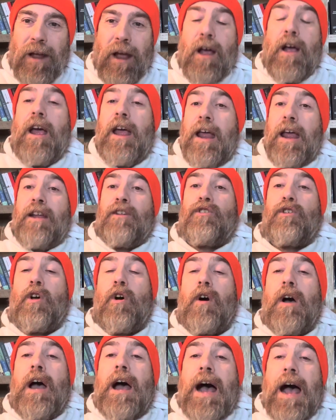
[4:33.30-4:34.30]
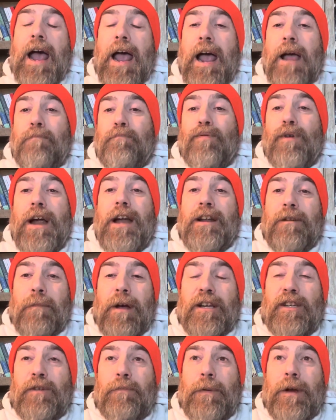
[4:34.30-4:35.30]
And so I prayed in my
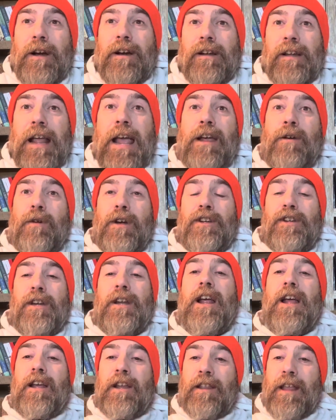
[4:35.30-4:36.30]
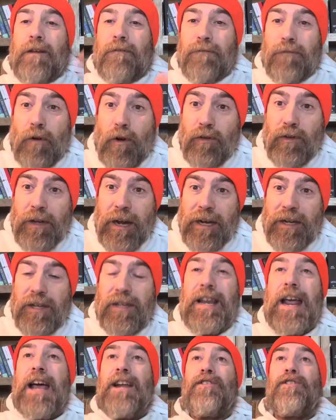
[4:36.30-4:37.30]
spirit language, and they froze like
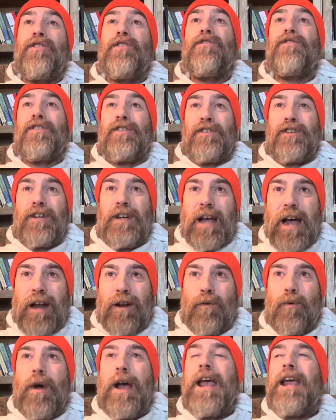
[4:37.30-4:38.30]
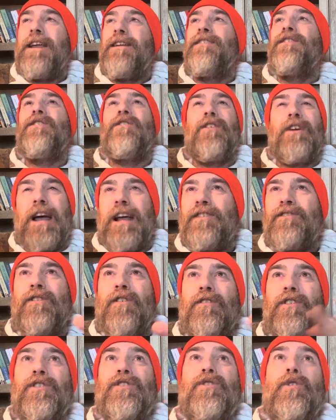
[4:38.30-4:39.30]
statues, and she got away. And you guys know
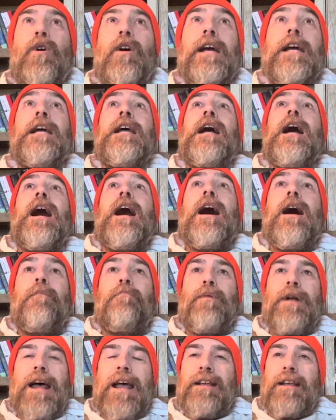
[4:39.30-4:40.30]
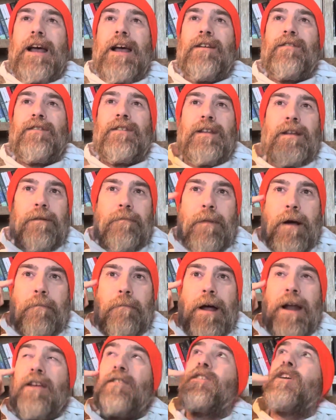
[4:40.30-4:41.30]
the story. But I was in my
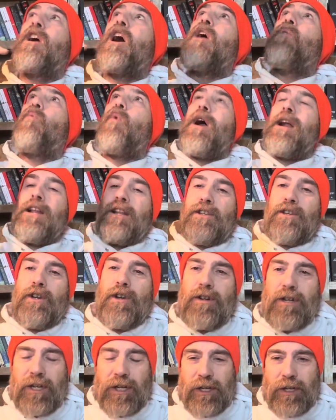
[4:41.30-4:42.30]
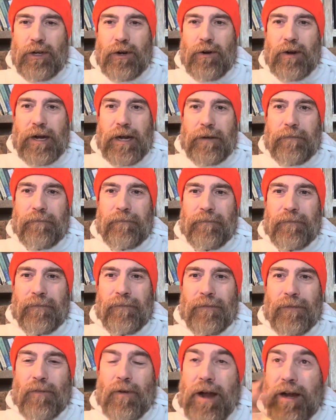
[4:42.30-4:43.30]
mind, I was like, God, why didn't you just do it?
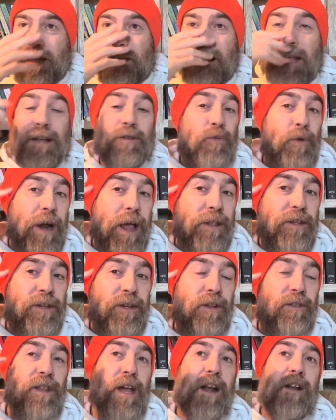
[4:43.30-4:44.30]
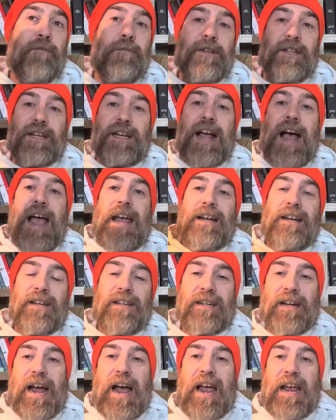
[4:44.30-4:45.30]
Right? Because that's when I still thought of him as a guy in the
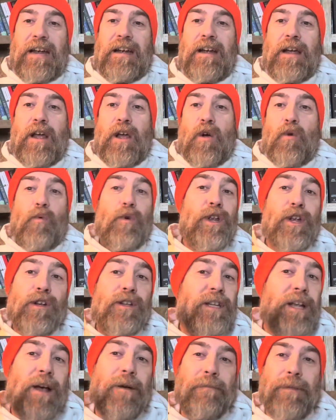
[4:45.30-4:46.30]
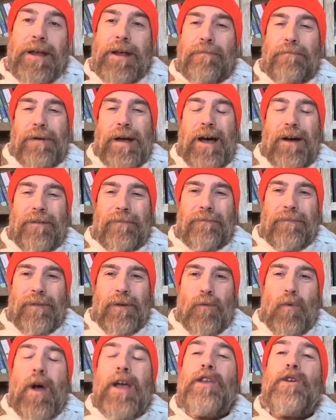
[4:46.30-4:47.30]
sky. What are you telling me about?
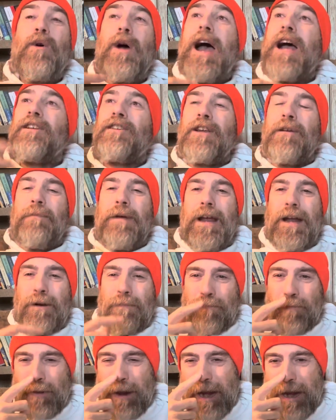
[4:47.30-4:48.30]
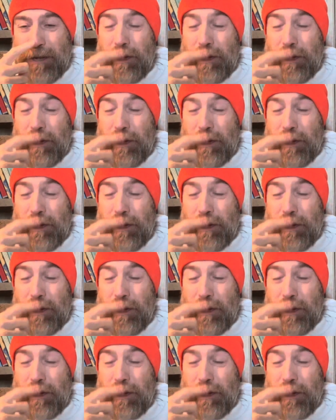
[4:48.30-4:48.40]
Why are you asking me to pray?